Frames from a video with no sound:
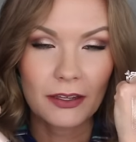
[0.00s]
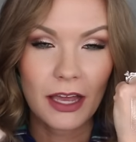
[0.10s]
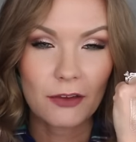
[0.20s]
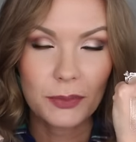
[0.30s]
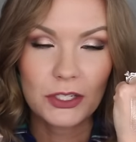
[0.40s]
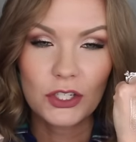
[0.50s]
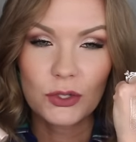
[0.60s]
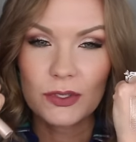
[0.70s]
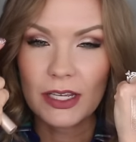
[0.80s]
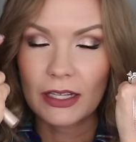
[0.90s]
have been
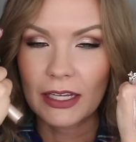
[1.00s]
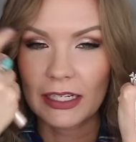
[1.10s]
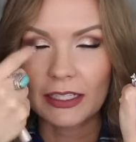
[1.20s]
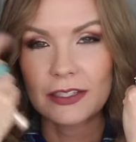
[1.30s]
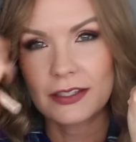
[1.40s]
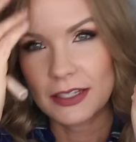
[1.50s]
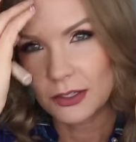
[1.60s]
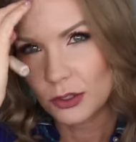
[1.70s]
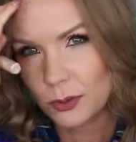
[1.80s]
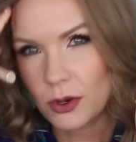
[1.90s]
using like a
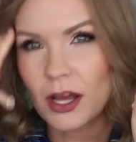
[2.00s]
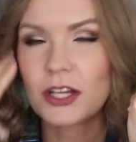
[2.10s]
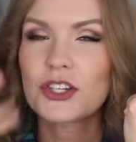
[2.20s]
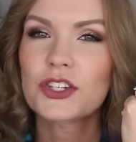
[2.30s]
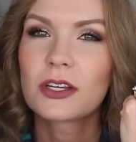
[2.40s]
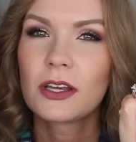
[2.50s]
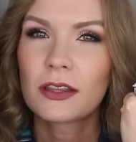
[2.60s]
concealer brush